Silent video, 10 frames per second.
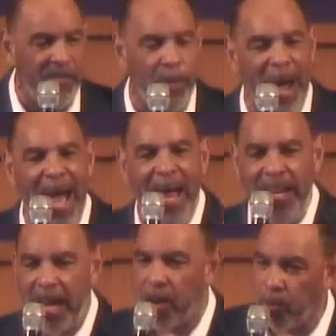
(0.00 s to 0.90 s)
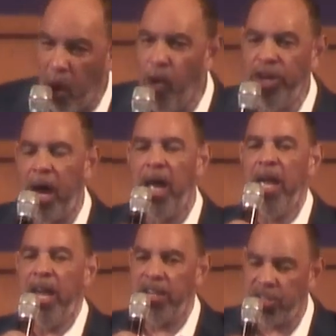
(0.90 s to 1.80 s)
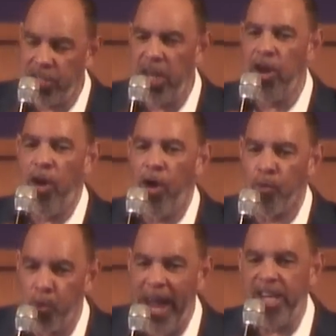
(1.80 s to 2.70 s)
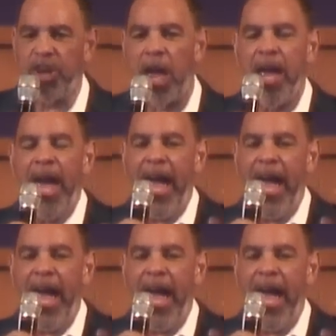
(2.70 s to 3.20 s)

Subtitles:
Never mind that corona is still raging.